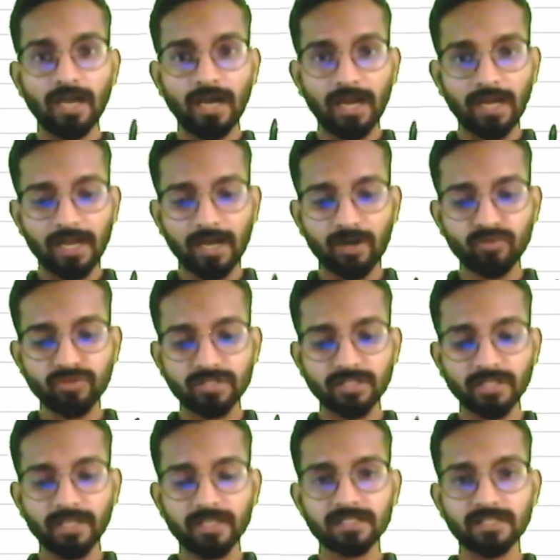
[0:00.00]
Accounts
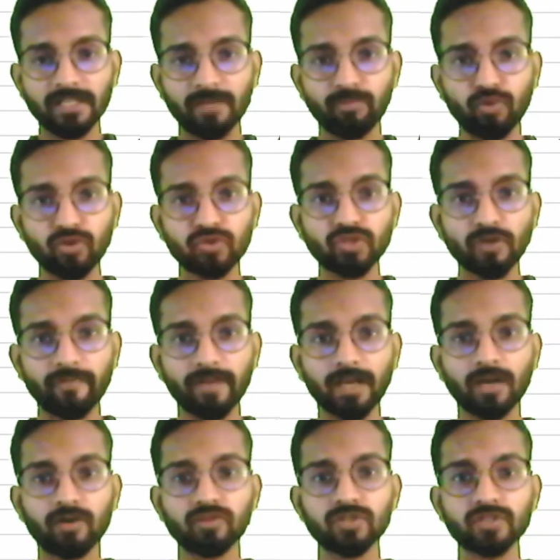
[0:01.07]
says that books of
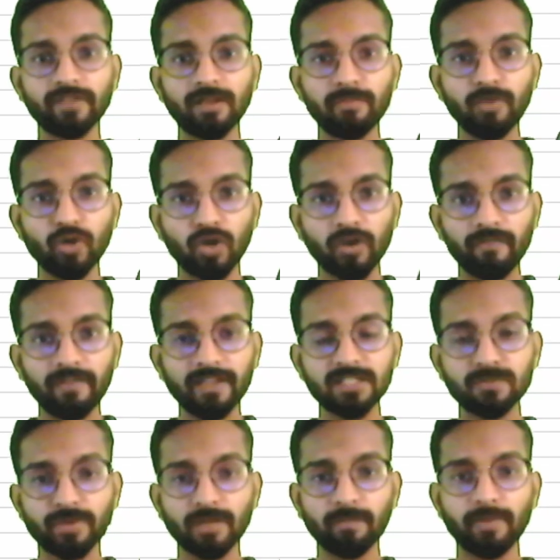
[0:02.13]
accounts will be always
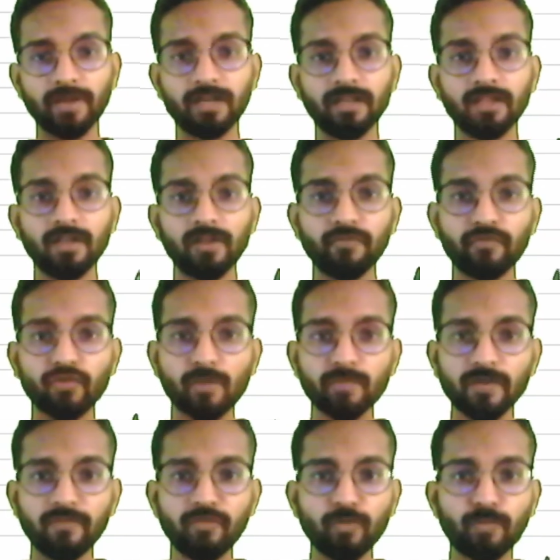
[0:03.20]
prepared from
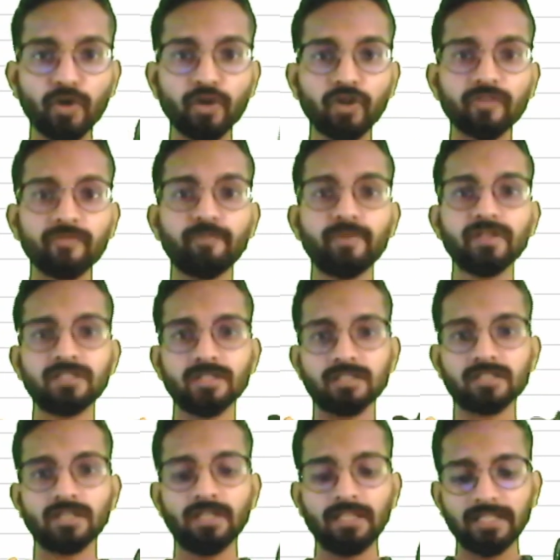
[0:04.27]
the viewpoint of
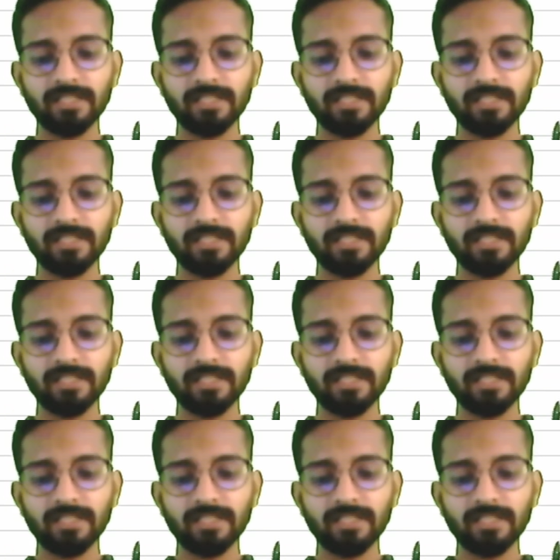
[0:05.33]
business.